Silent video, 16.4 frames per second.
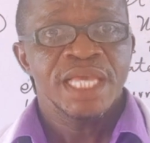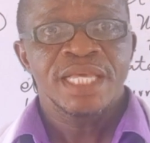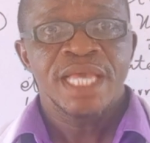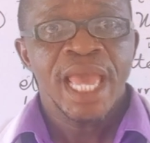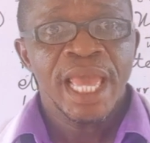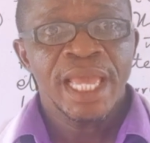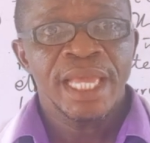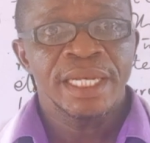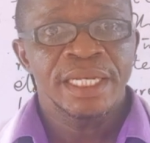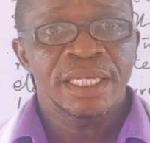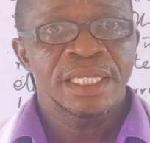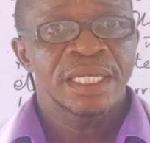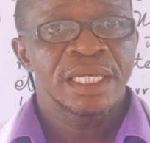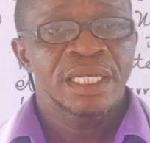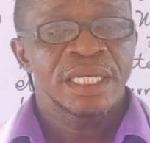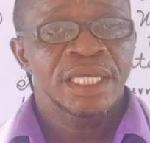
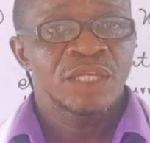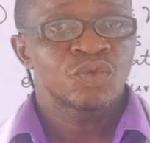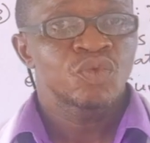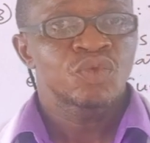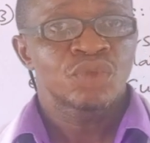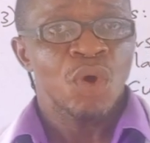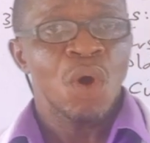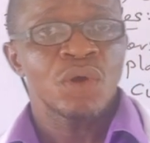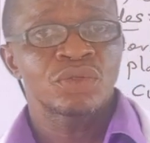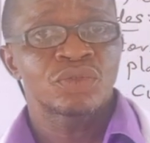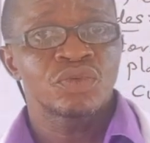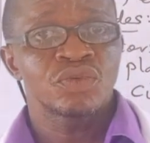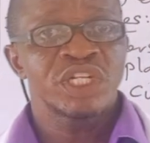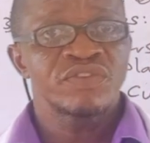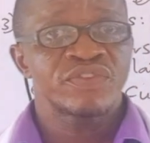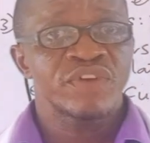Again, it will turn
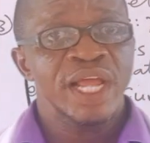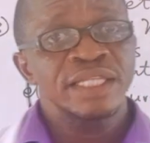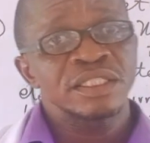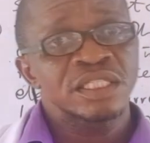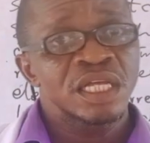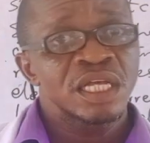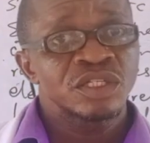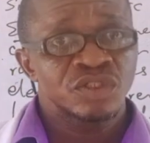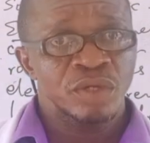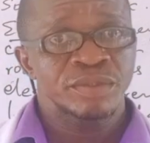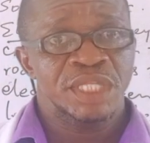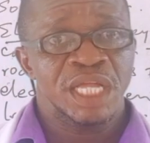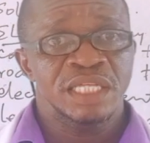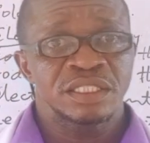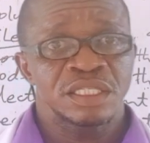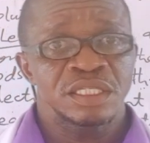to different
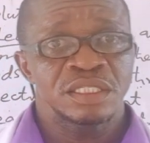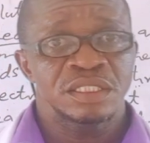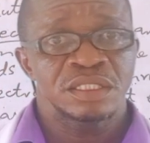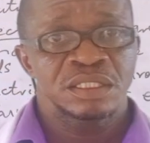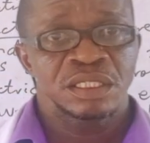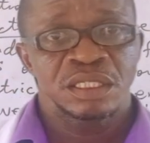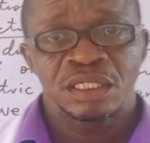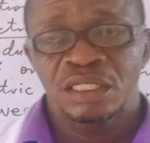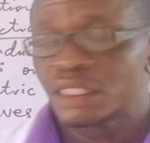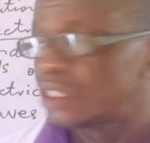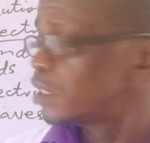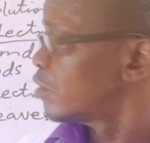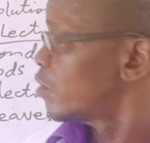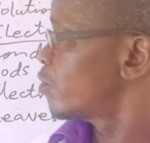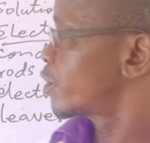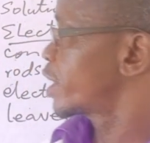substances.
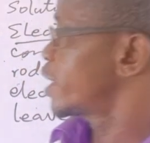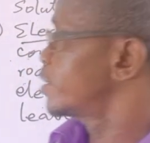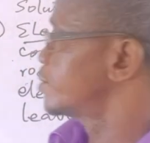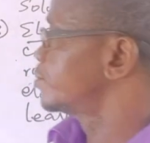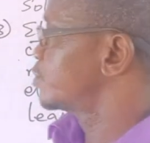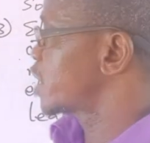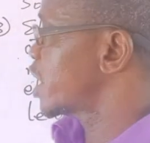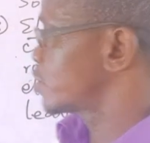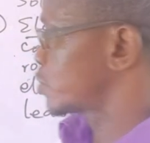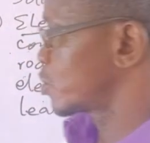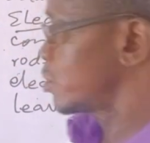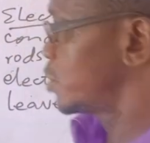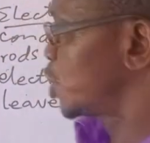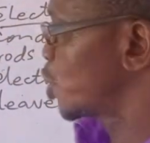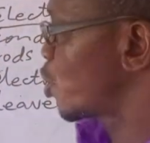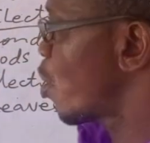Okay, that's
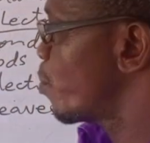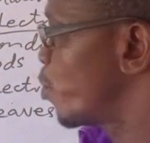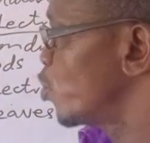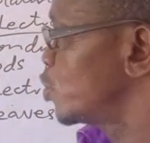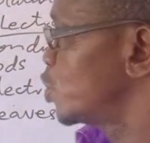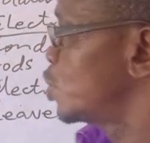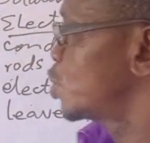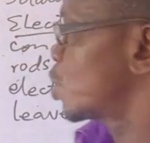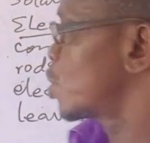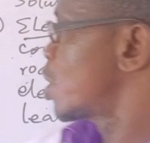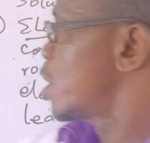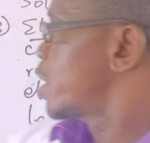decomposition.